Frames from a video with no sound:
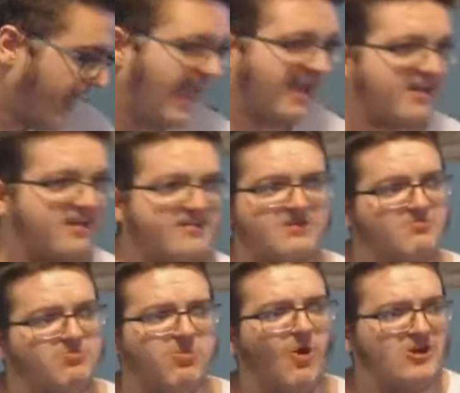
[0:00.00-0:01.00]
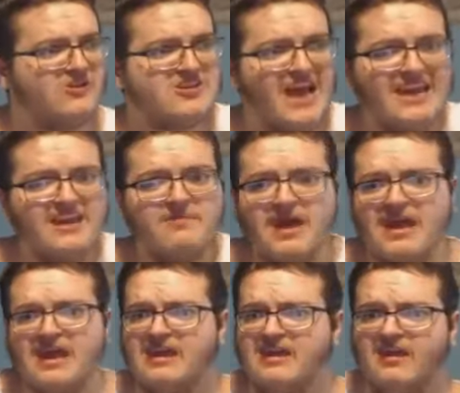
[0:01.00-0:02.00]
Heck, watch
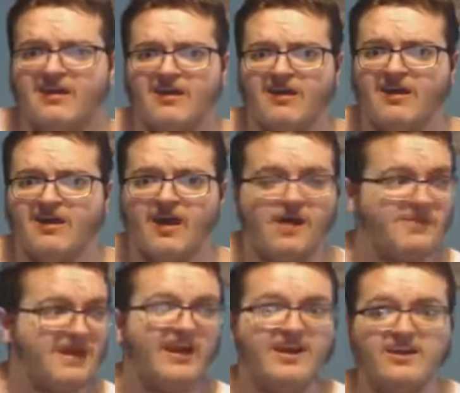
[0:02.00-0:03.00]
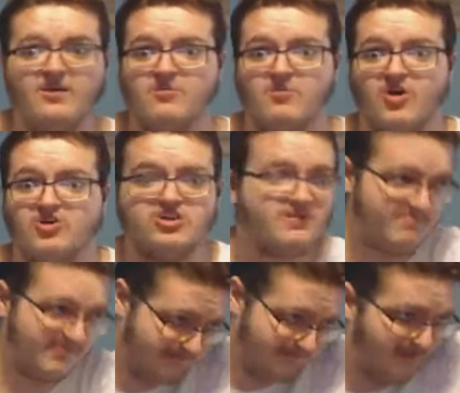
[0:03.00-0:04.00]
anime! I mean, I don't watch
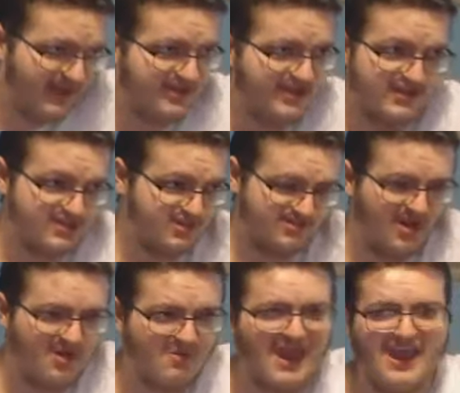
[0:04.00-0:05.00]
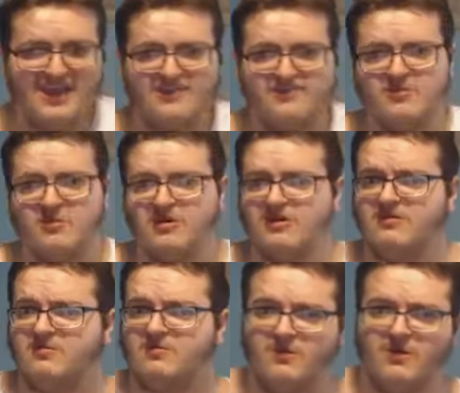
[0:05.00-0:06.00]
it, but fuck it, you go ahead if you
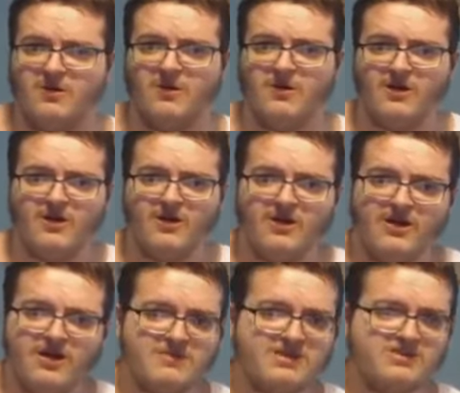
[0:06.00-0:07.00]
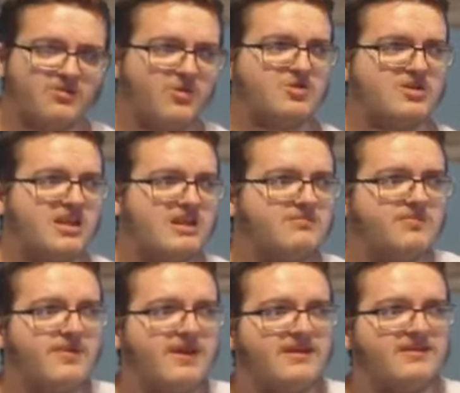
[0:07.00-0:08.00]
want to. I mean, you all seem
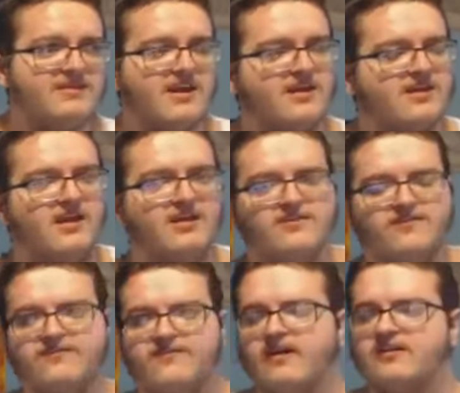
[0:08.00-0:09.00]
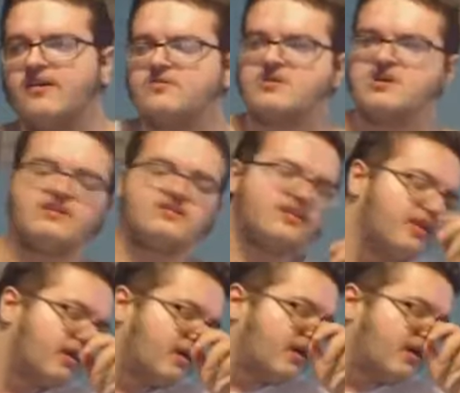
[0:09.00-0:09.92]
to be into that kind of fucked up shit.